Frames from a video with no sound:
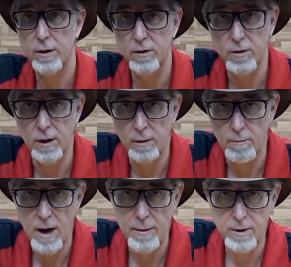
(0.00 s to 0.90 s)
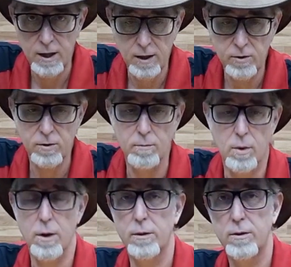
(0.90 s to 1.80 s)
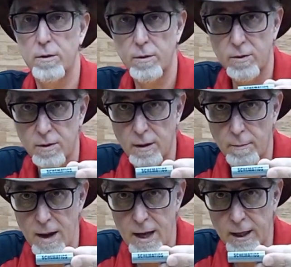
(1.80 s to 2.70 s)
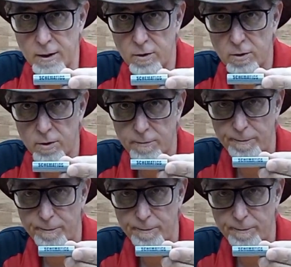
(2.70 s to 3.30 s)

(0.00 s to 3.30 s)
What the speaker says: is a map case marked schematics,